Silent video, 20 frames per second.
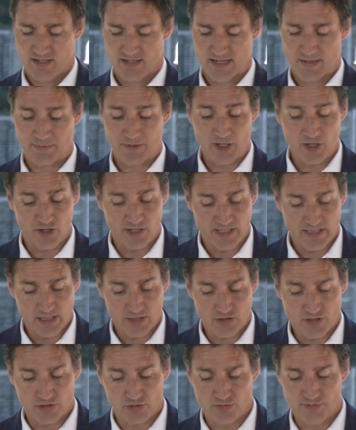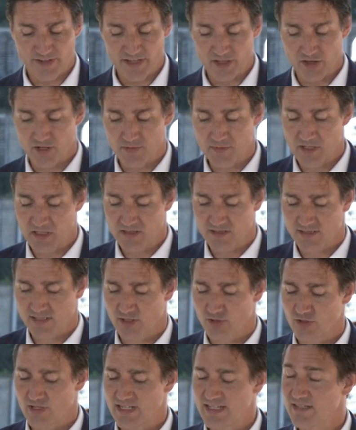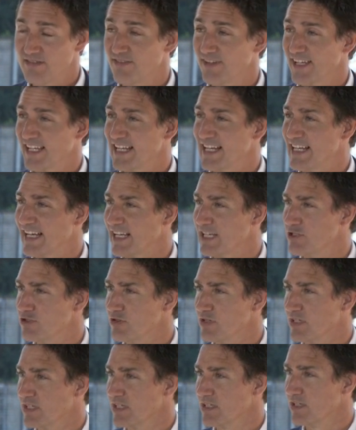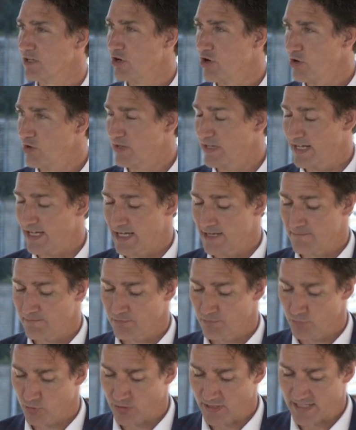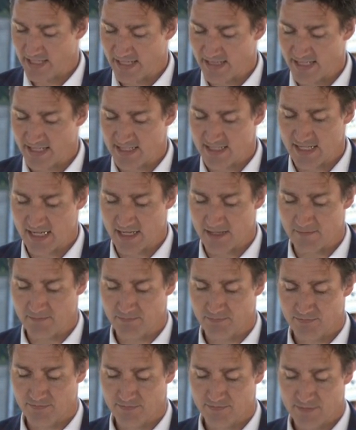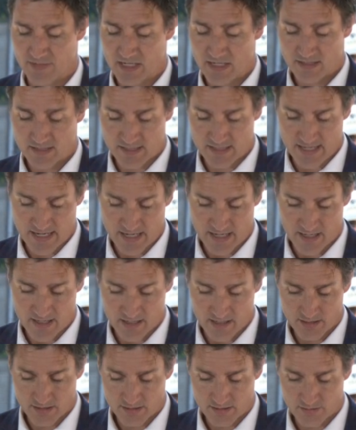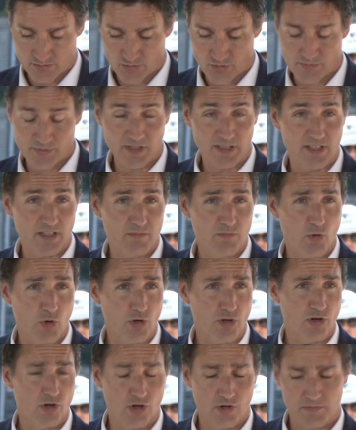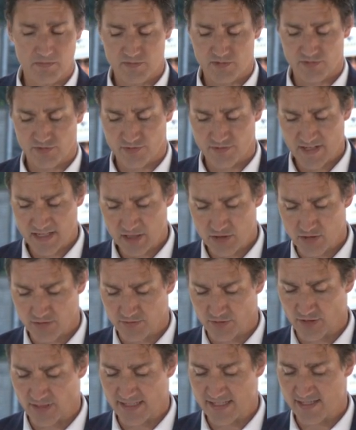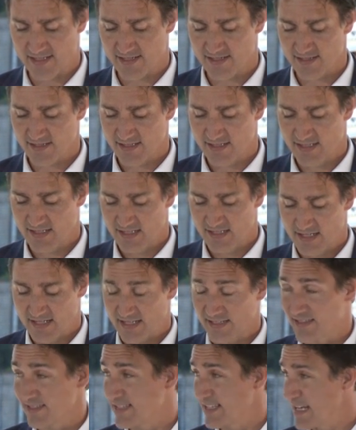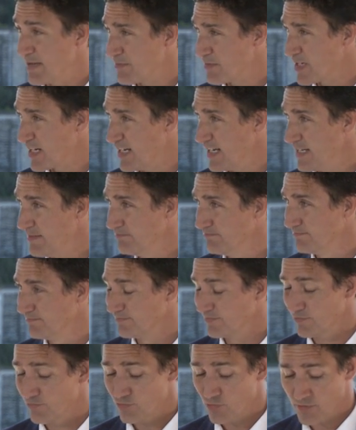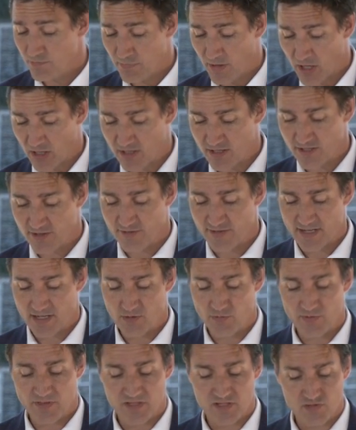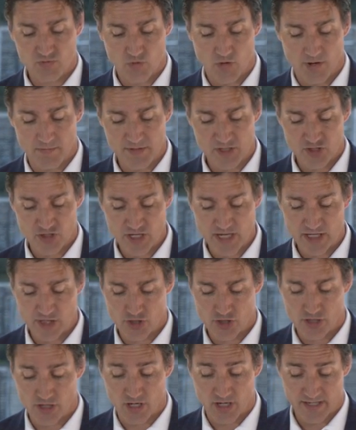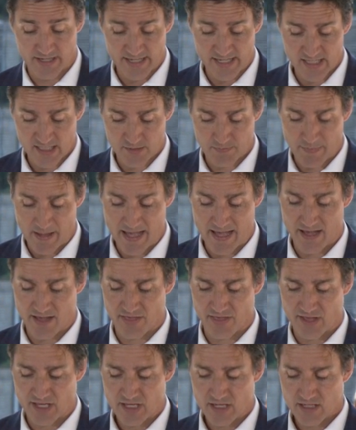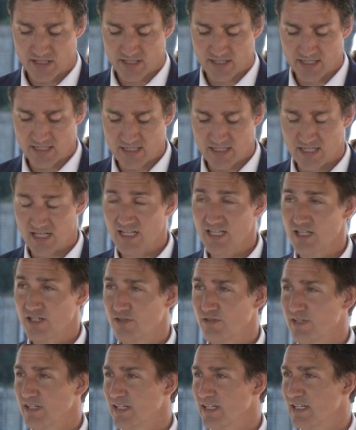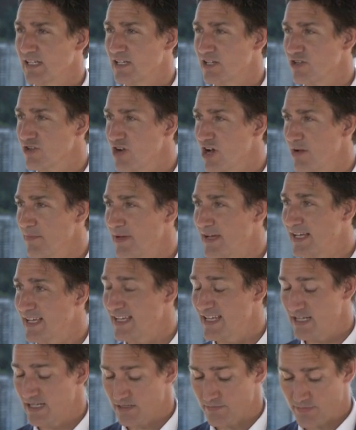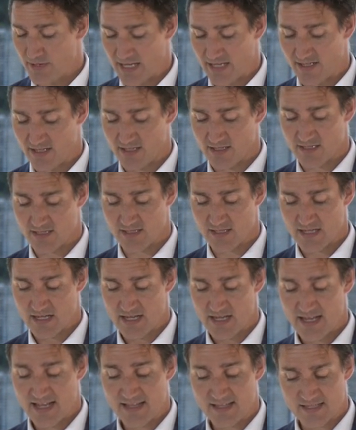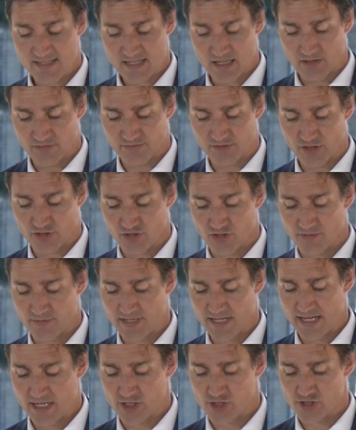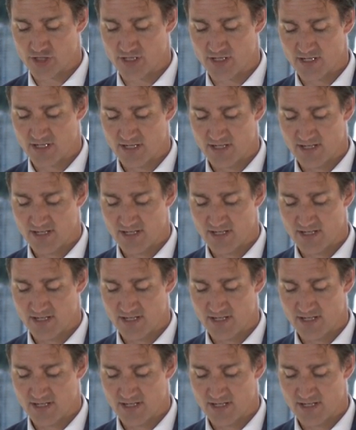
La priorité de notre gouvernement, c'est de livrer les résultats concrets pour les Canadiens. Today, we're building more homes for Vancouverites. At the same time, we're partnering with the Squamish Nation on its path to continued economic independence and self-determination.